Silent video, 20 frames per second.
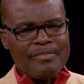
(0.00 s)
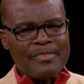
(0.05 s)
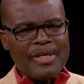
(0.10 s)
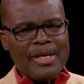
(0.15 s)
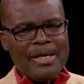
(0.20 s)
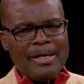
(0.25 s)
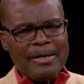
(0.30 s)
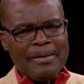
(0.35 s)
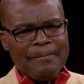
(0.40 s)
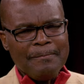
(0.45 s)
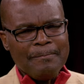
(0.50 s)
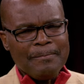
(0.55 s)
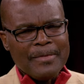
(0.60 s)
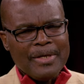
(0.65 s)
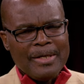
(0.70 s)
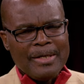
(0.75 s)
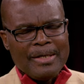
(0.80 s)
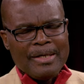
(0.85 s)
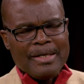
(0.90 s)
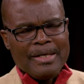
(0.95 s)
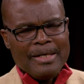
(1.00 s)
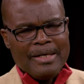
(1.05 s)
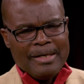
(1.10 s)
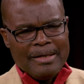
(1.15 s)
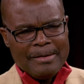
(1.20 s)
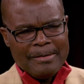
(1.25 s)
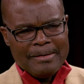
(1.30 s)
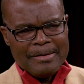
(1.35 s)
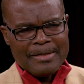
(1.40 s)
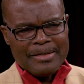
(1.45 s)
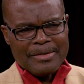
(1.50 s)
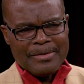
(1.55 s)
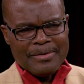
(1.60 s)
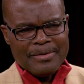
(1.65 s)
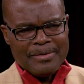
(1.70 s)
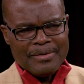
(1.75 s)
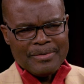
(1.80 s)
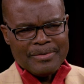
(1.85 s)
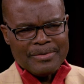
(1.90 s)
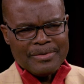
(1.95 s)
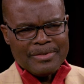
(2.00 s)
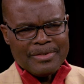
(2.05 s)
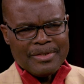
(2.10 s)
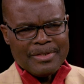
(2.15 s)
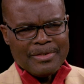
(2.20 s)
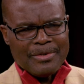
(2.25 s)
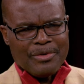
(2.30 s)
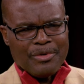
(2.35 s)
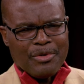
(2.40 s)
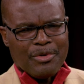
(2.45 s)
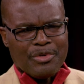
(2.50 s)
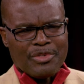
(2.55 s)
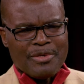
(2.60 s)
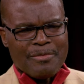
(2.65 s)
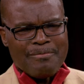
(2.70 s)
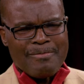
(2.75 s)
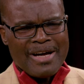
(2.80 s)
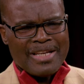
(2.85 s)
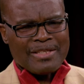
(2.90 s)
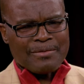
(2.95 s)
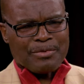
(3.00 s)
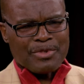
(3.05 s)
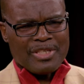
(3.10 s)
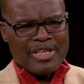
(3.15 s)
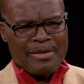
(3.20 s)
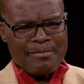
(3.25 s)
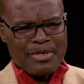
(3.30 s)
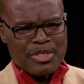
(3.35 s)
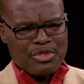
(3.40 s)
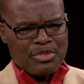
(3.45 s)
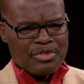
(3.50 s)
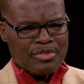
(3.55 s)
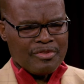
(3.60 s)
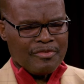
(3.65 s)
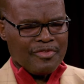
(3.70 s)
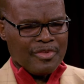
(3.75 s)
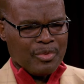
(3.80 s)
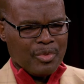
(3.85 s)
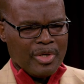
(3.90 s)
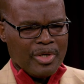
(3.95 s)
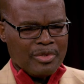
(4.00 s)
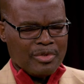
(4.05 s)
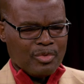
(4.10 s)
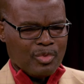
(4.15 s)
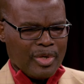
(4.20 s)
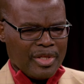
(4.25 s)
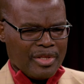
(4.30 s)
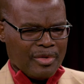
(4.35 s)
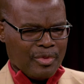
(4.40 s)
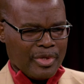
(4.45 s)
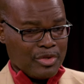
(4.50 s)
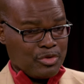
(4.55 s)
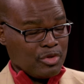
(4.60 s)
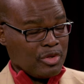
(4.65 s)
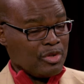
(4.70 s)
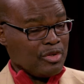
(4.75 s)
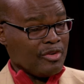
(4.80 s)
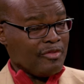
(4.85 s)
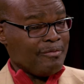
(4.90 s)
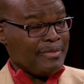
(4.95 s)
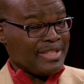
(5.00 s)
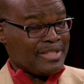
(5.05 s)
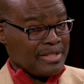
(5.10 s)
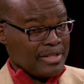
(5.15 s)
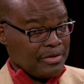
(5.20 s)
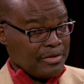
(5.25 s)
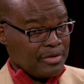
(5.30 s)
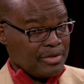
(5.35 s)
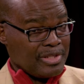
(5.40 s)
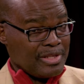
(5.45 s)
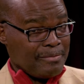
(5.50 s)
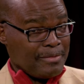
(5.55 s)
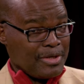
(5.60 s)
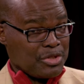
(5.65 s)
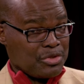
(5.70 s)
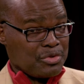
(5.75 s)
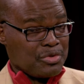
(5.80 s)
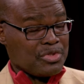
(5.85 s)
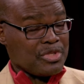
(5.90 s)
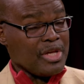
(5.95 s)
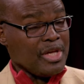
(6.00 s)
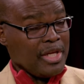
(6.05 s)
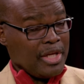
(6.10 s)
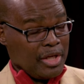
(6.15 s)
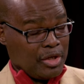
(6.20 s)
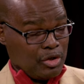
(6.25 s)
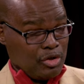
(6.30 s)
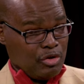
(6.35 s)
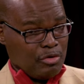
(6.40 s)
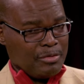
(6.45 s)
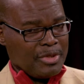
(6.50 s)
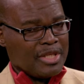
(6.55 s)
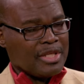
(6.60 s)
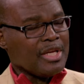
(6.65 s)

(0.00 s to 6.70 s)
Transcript: um, uh, you know all the multiple dimensions of the world, whether we're talking of material dimensions, economic,